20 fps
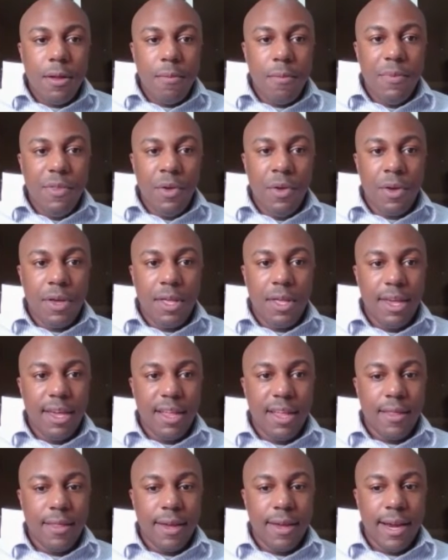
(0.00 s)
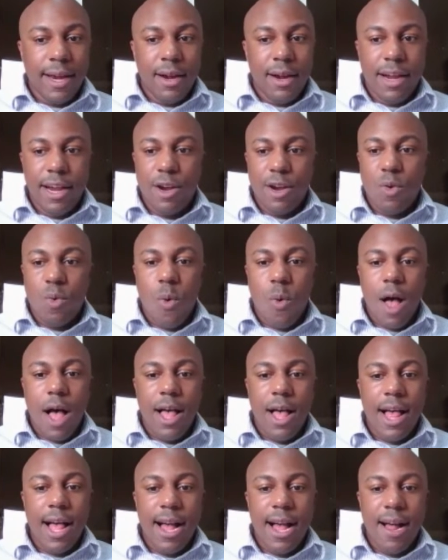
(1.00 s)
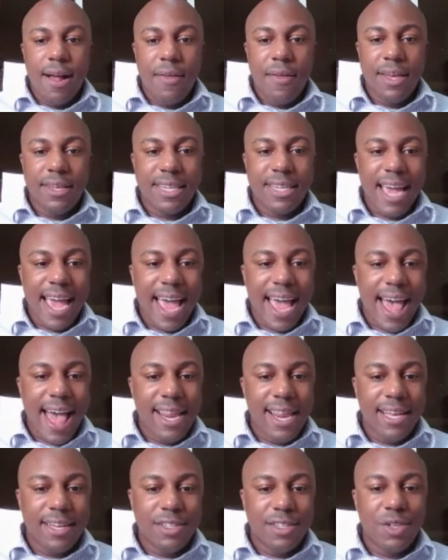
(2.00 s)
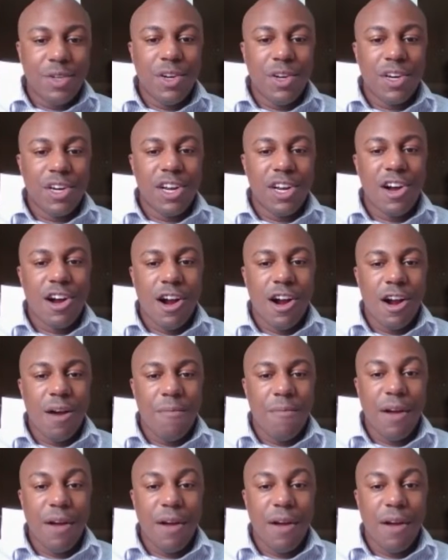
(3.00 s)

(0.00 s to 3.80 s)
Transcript: You click there and voila, it's added to your cart.